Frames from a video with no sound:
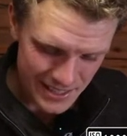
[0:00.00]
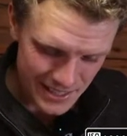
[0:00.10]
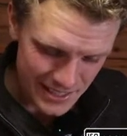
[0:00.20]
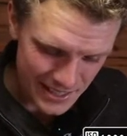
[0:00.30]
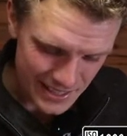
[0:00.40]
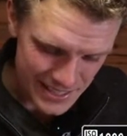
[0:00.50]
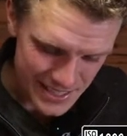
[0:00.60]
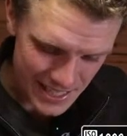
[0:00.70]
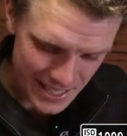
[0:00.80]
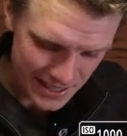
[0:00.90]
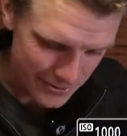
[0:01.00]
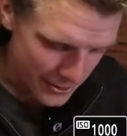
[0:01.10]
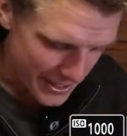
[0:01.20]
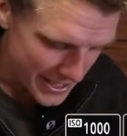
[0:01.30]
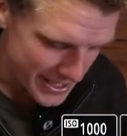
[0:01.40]
And then standing for
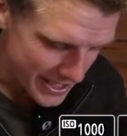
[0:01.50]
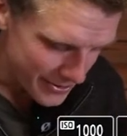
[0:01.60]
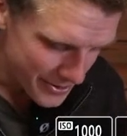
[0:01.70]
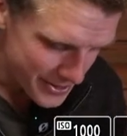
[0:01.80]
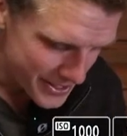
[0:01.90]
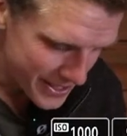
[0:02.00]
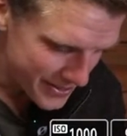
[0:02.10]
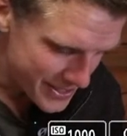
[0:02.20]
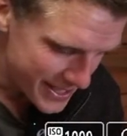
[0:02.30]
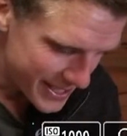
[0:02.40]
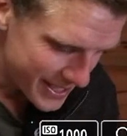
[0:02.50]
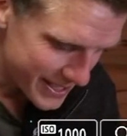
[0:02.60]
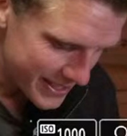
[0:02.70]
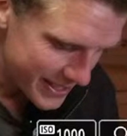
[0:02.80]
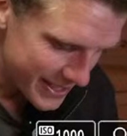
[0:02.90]
8 hours outside,
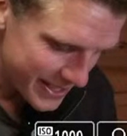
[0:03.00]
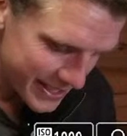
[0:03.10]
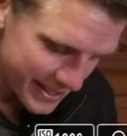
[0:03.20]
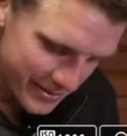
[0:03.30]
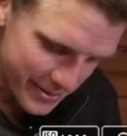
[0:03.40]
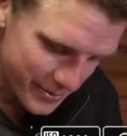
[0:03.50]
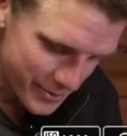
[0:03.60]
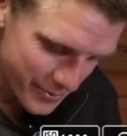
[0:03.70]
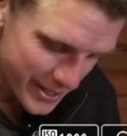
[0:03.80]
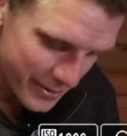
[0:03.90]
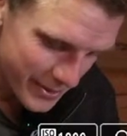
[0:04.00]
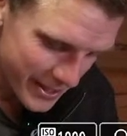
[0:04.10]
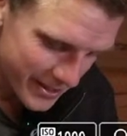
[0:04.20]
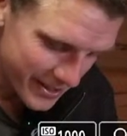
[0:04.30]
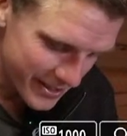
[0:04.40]
it was really, really
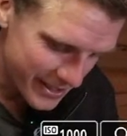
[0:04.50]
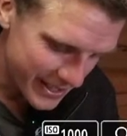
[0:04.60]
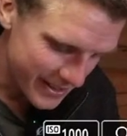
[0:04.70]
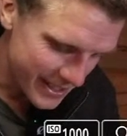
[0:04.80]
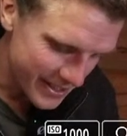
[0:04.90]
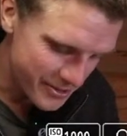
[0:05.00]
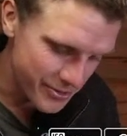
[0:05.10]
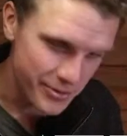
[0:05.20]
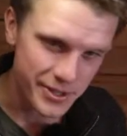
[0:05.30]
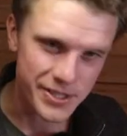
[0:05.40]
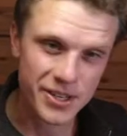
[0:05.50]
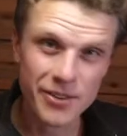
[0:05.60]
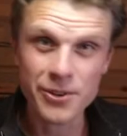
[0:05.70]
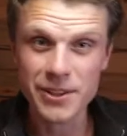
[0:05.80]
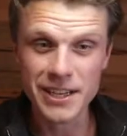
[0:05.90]
hard. And then to discover
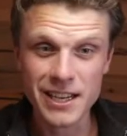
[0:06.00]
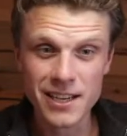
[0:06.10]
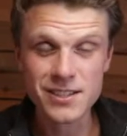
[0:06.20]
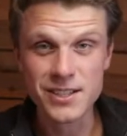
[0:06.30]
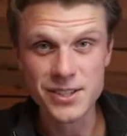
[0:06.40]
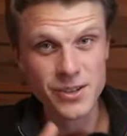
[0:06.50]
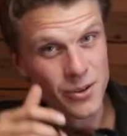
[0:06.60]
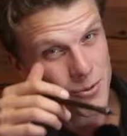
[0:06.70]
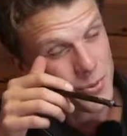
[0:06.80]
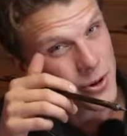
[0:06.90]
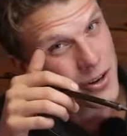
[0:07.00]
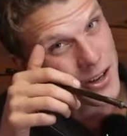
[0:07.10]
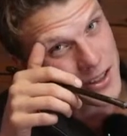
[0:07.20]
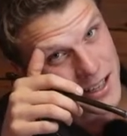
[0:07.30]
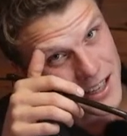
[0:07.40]
that I actually sold more
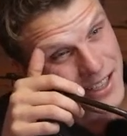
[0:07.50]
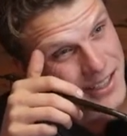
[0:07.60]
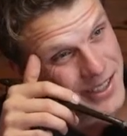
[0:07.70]
online